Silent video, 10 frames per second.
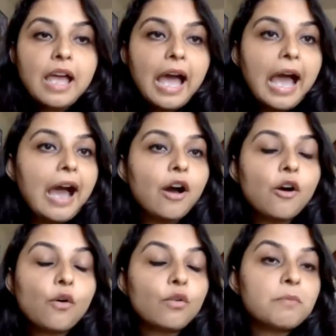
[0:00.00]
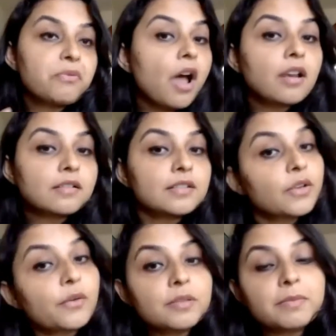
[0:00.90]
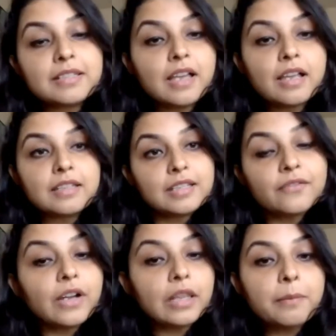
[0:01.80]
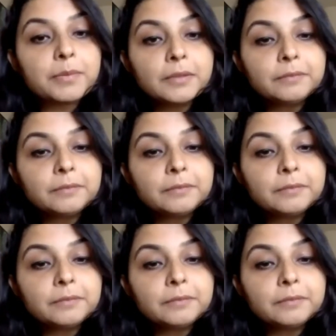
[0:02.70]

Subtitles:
how the product is going to be designed and developed.